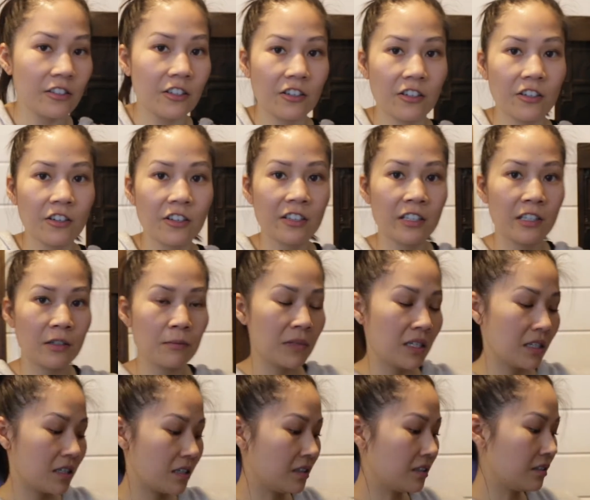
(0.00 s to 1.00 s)
to cook it,
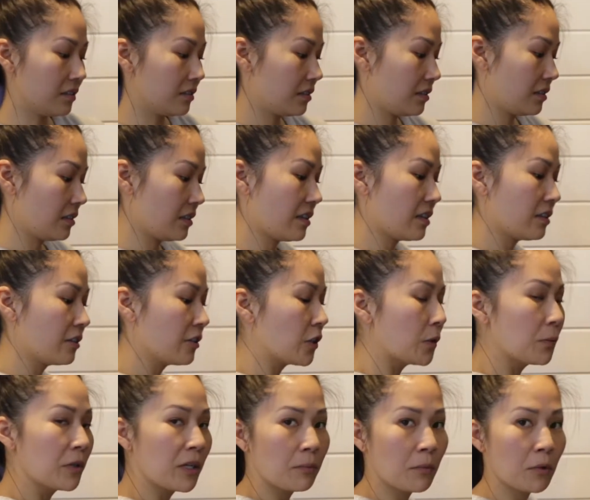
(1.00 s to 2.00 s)
make a
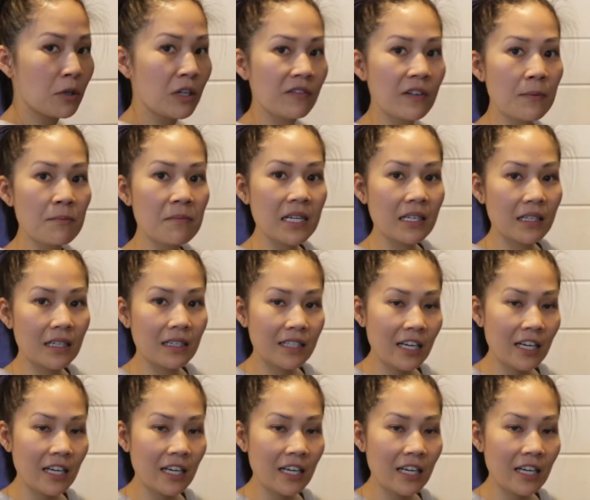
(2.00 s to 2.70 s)
little bit more of a meaty